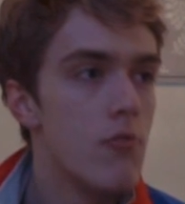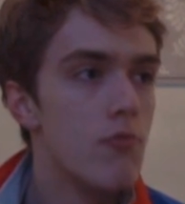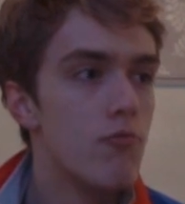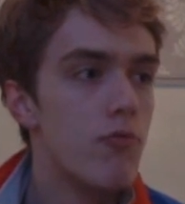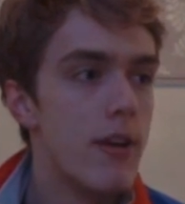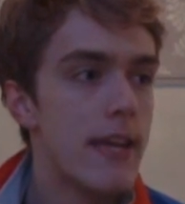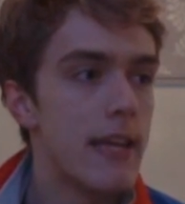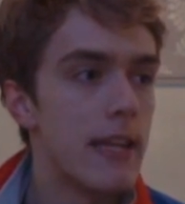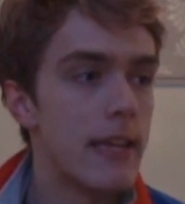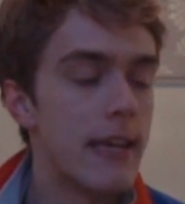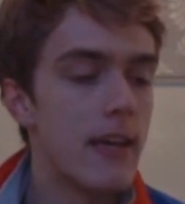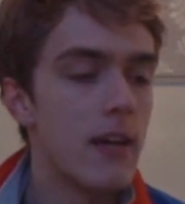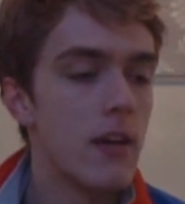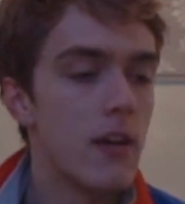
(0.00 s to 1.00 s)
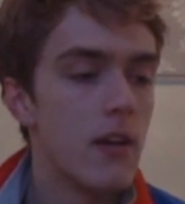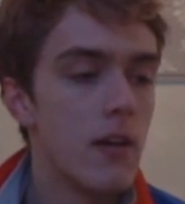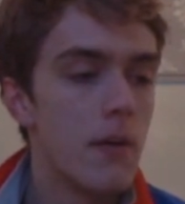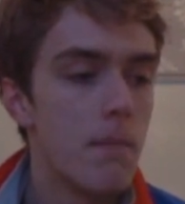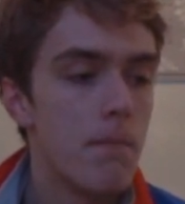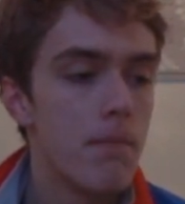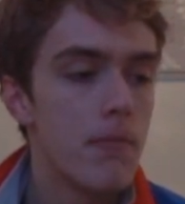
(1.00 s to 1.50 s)
really
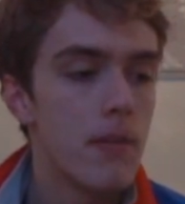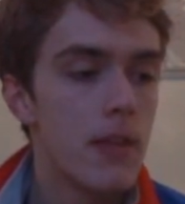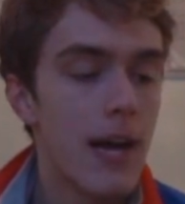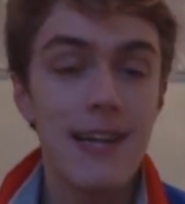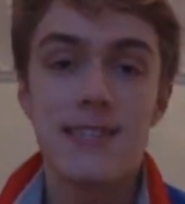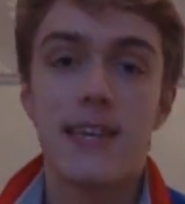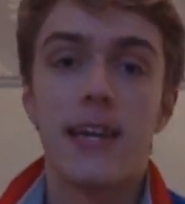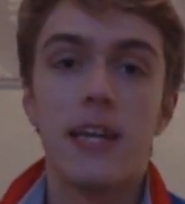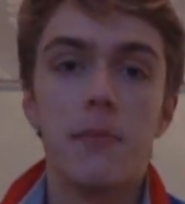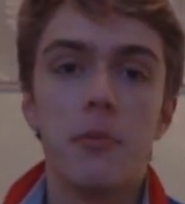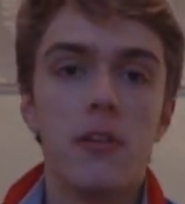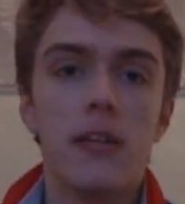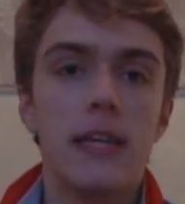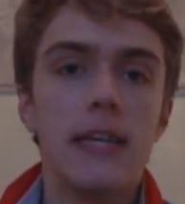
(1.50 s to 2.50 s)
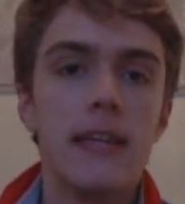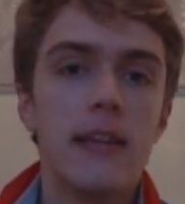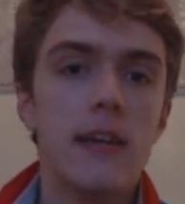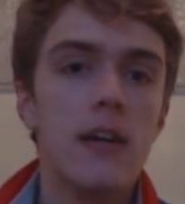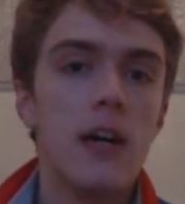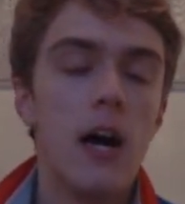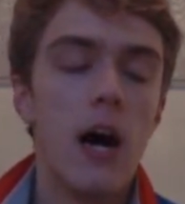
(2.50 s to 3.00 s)
attainable
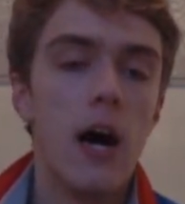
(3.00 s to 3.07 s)
either.